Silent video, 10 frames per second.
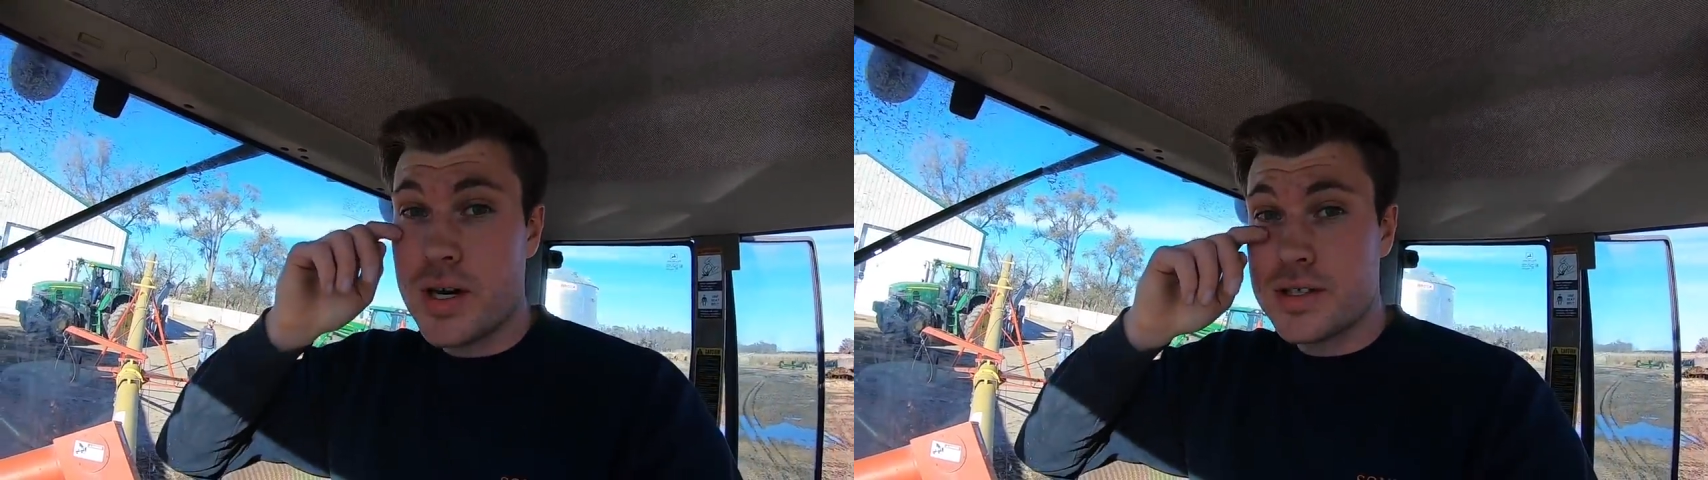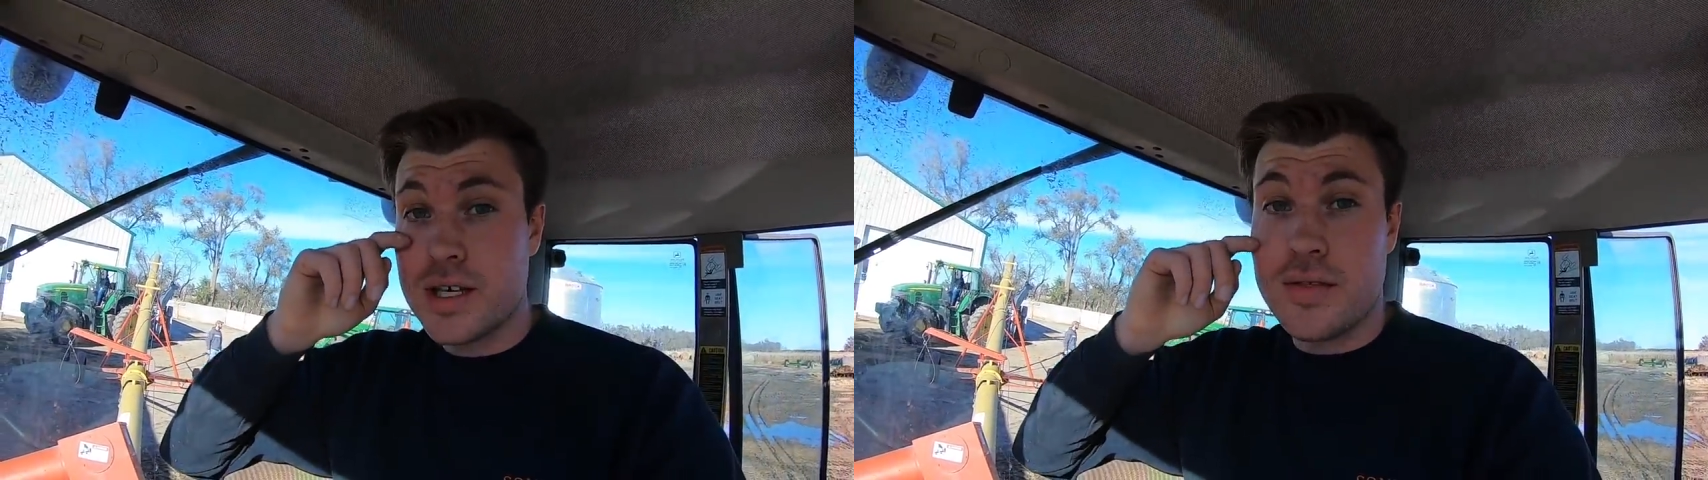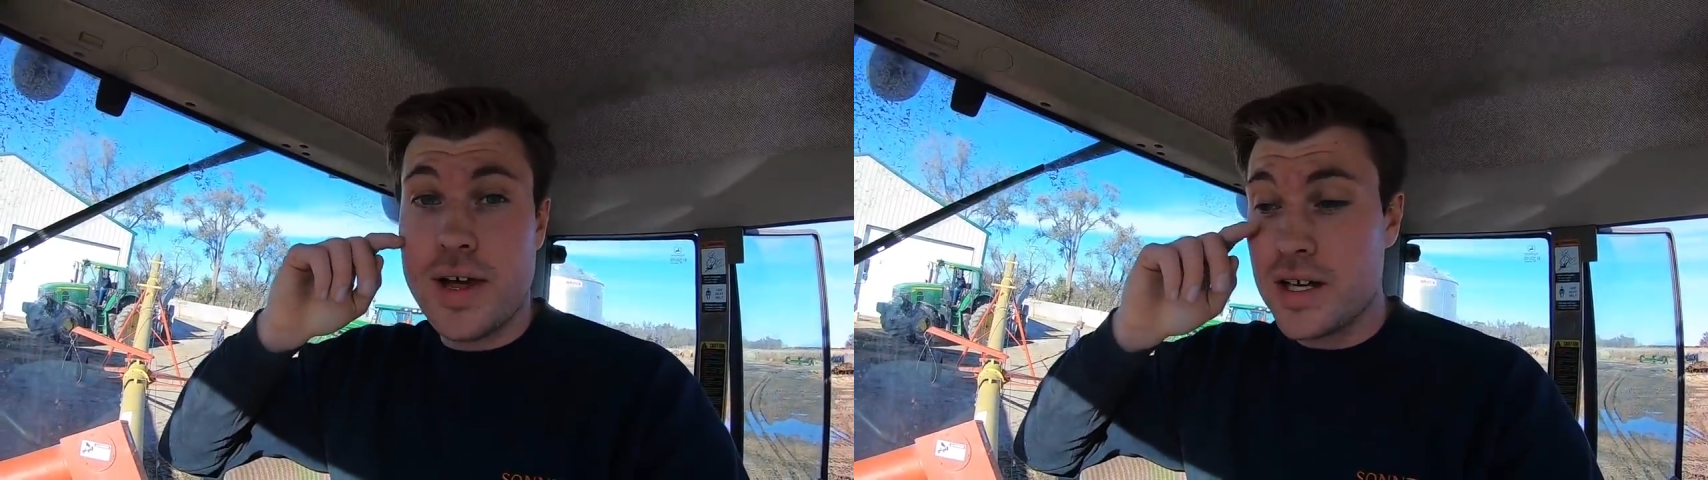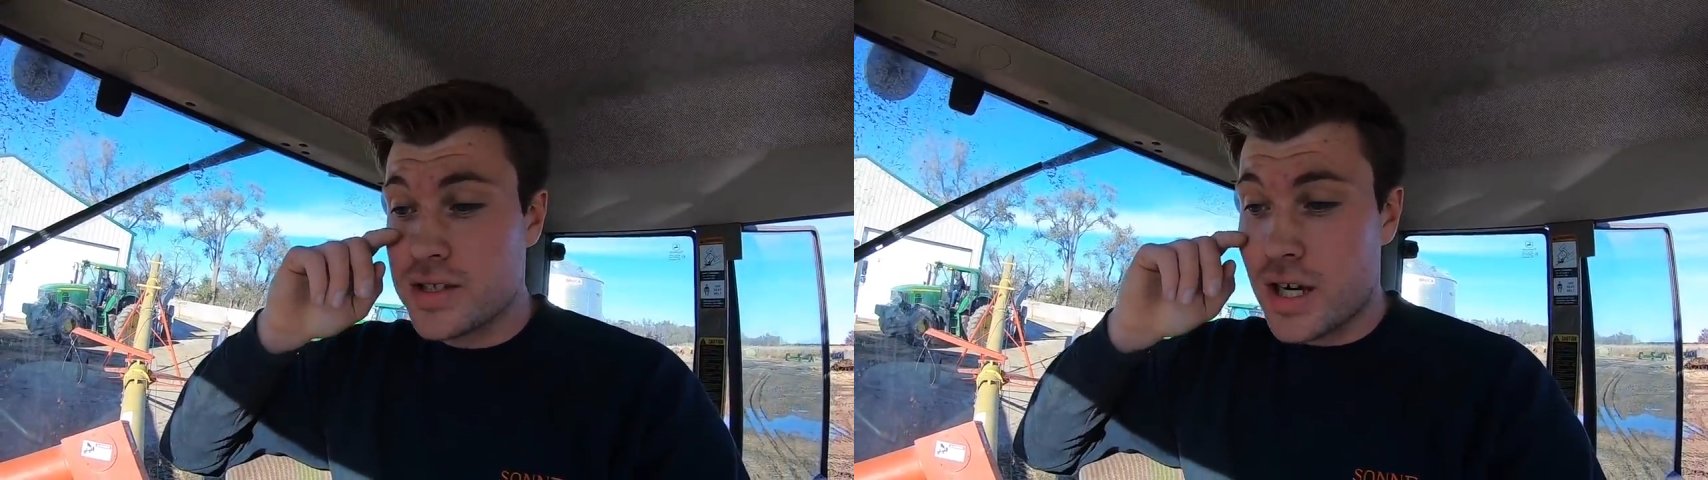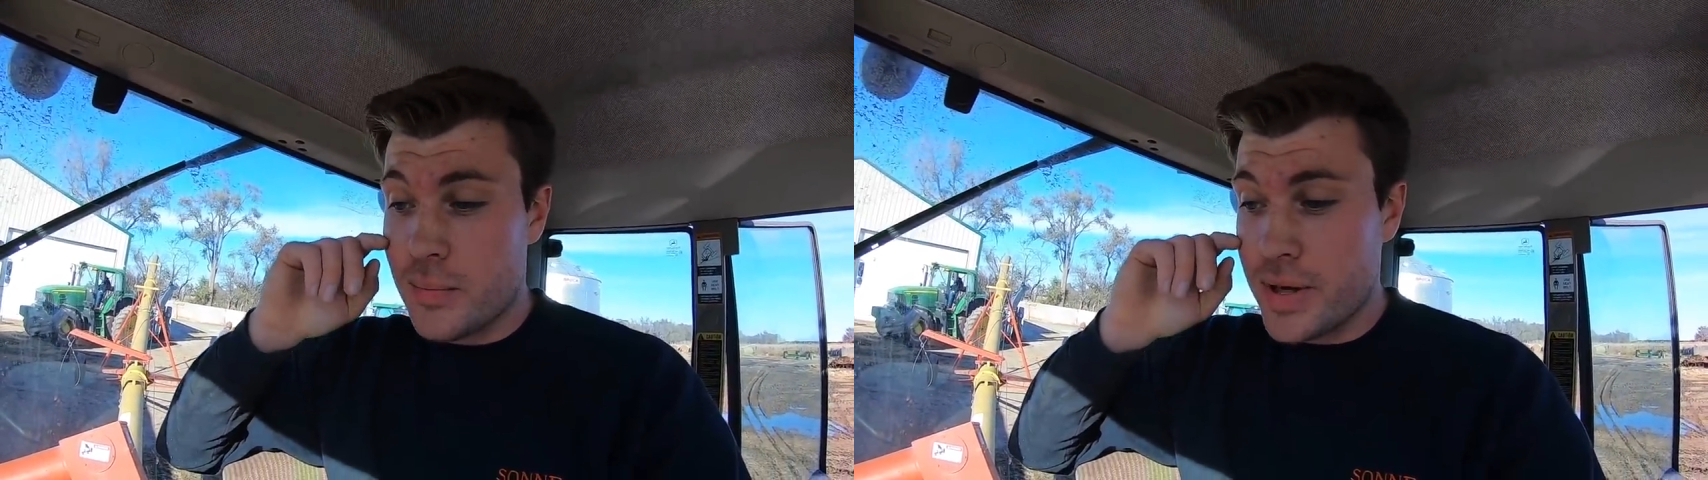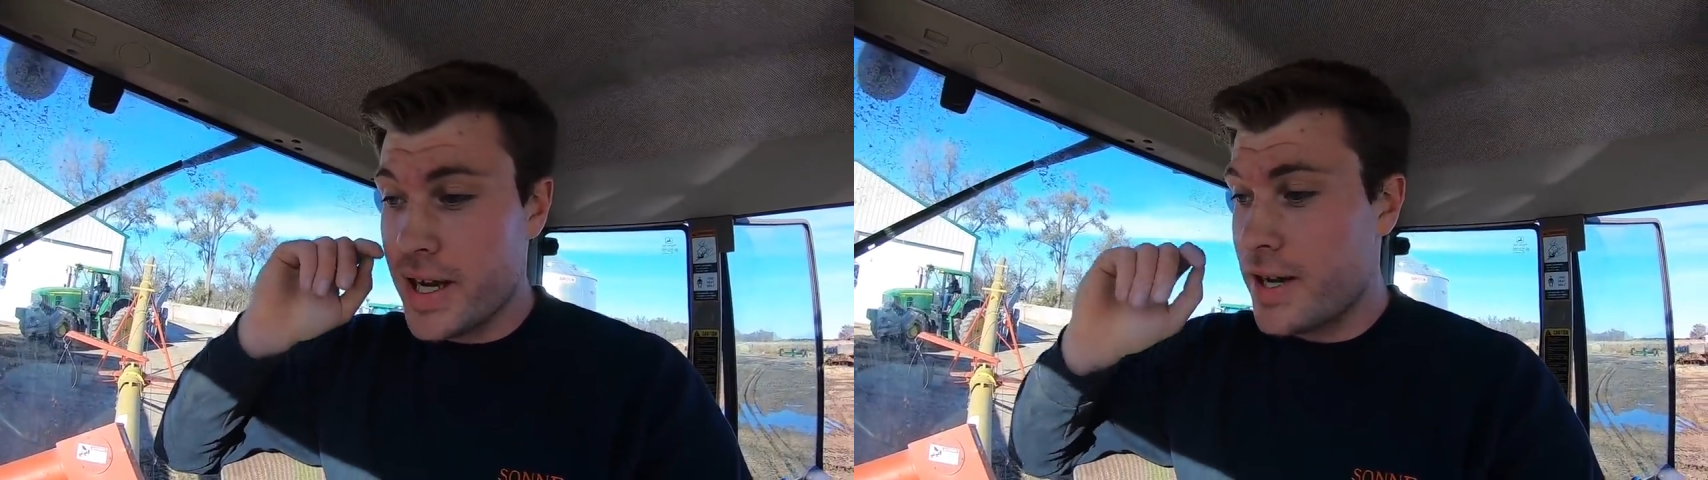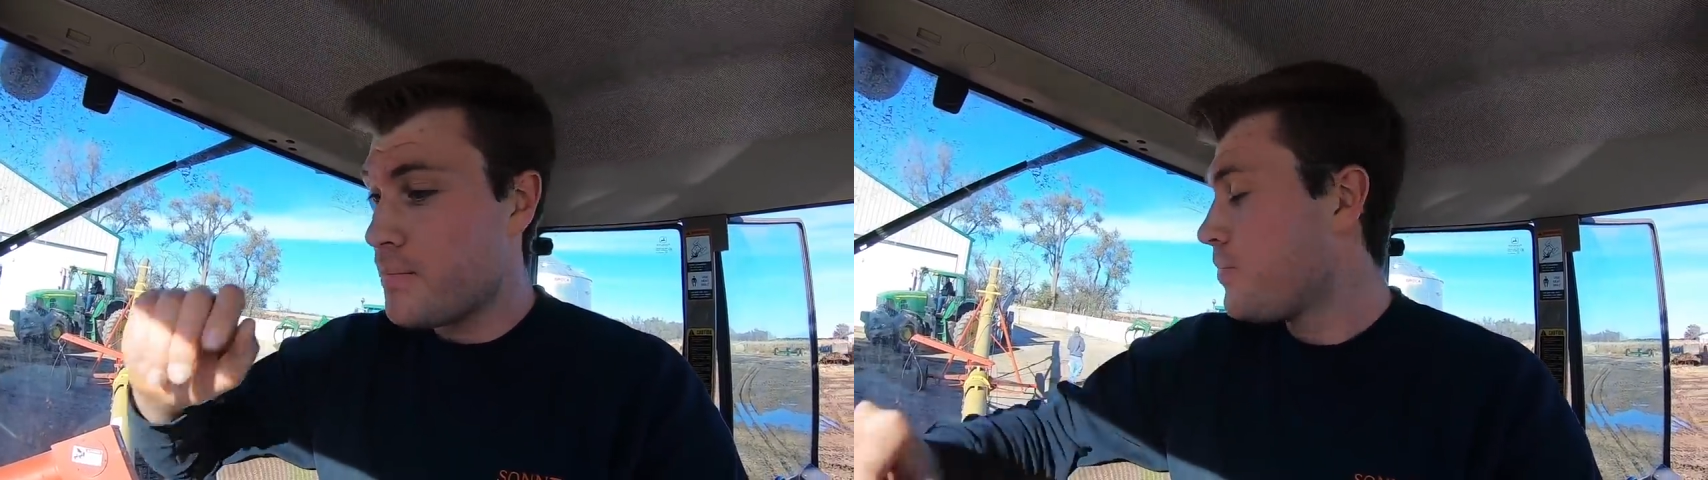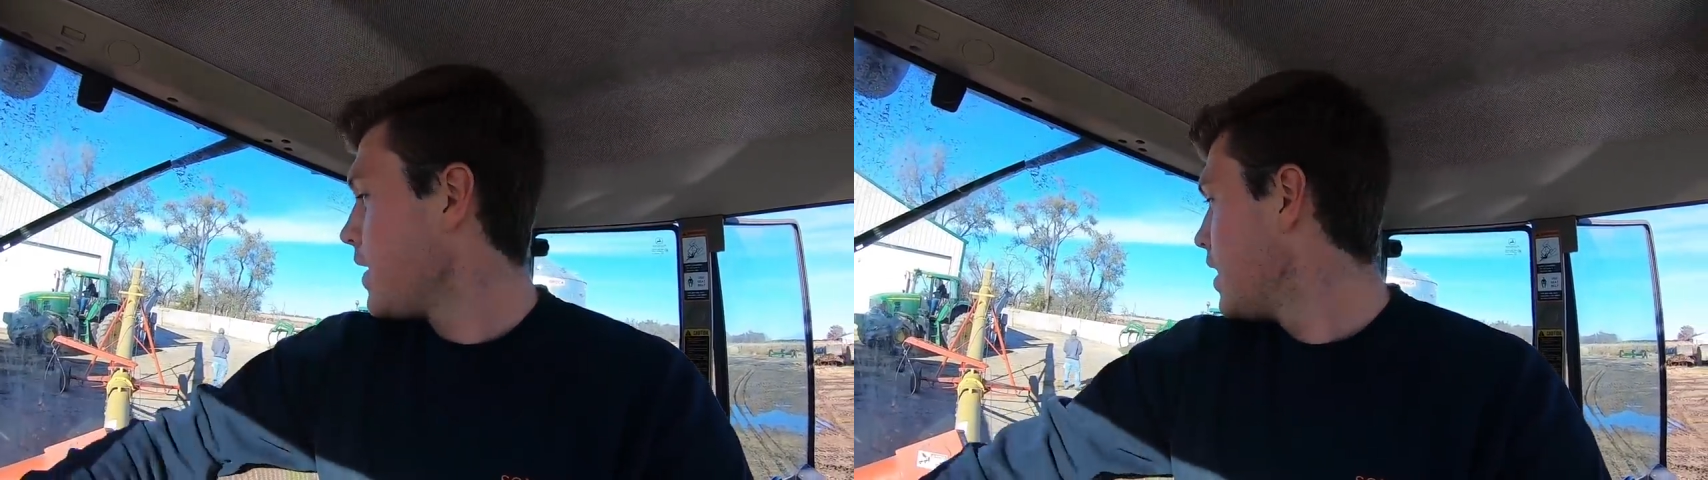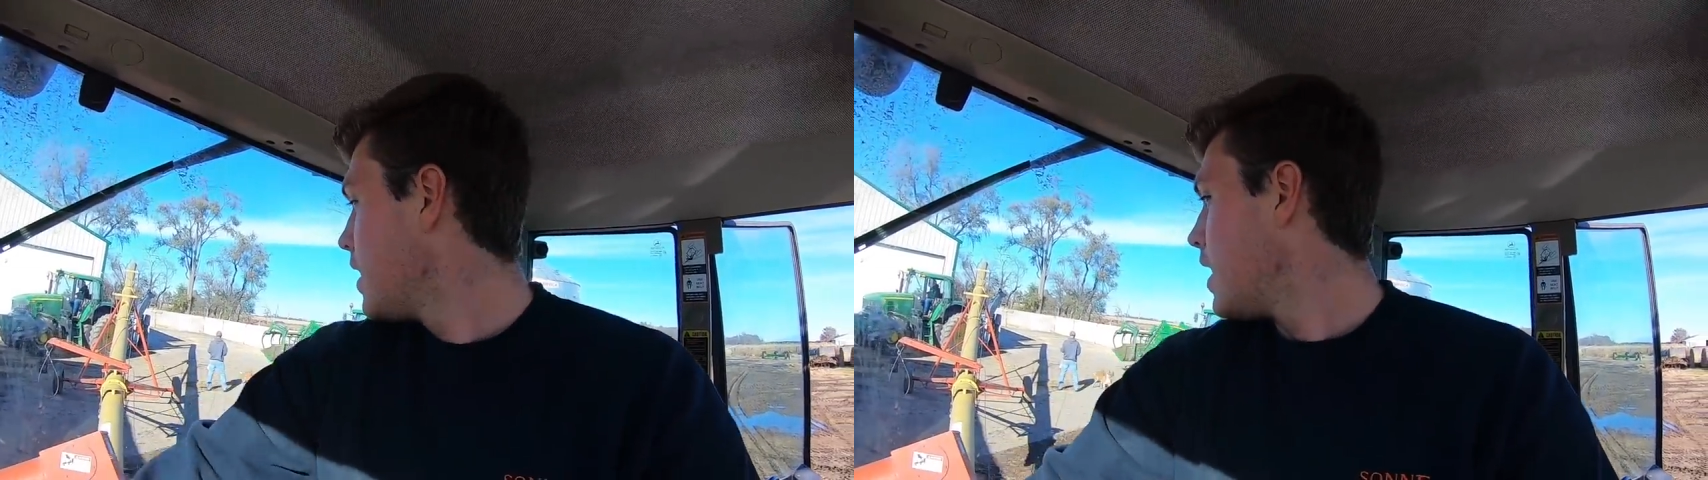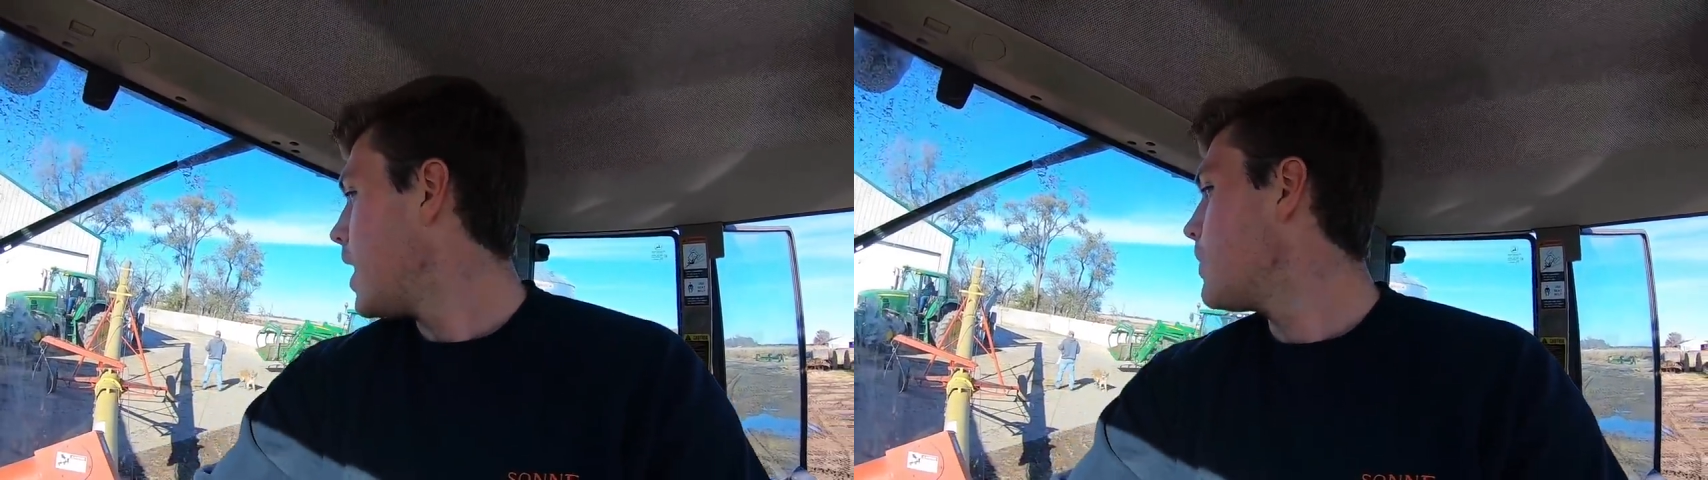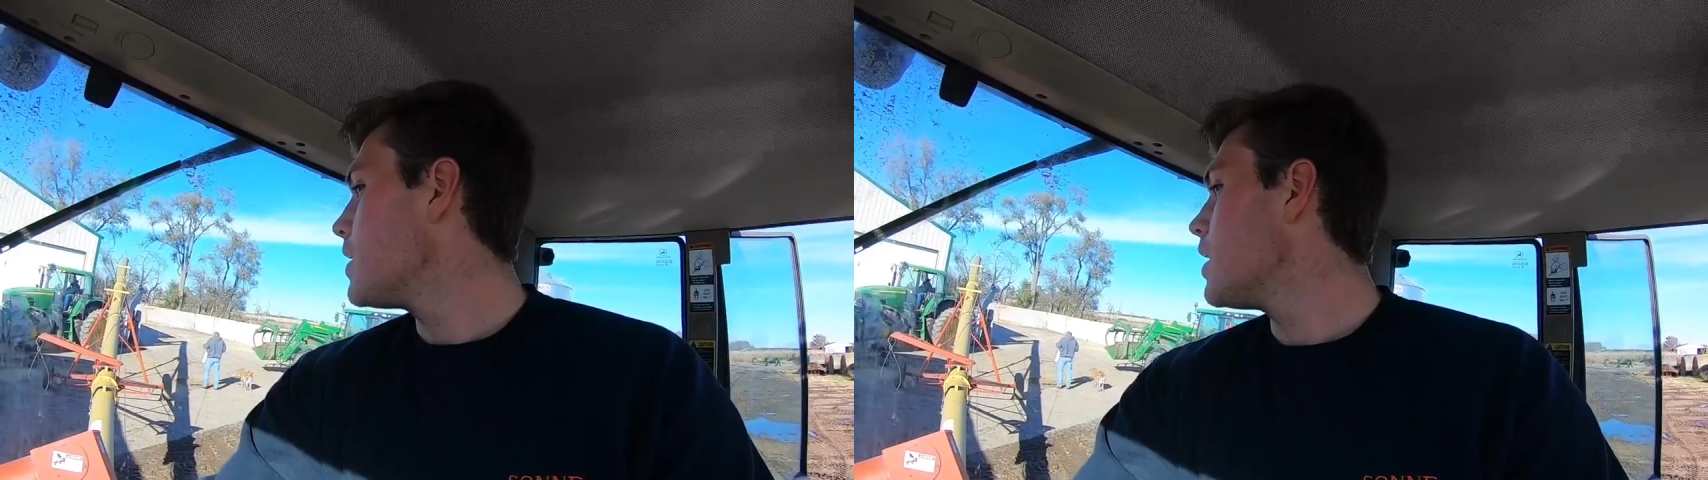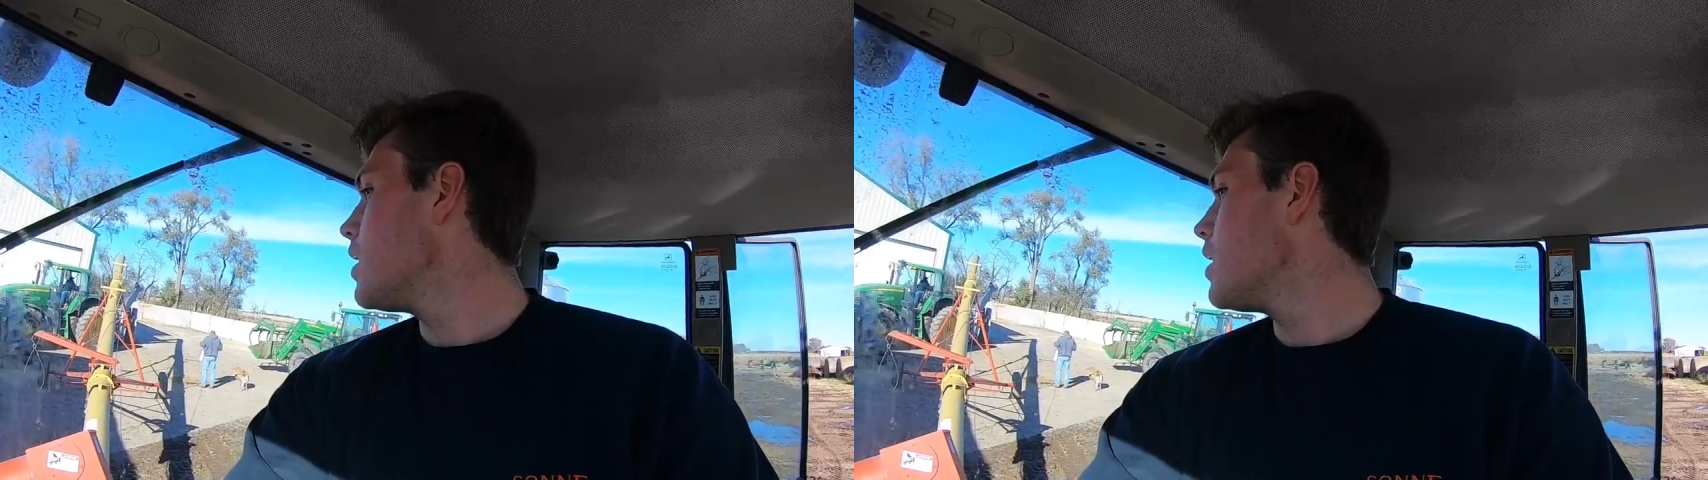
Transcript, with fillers: put it to one thousand R P M. I'm in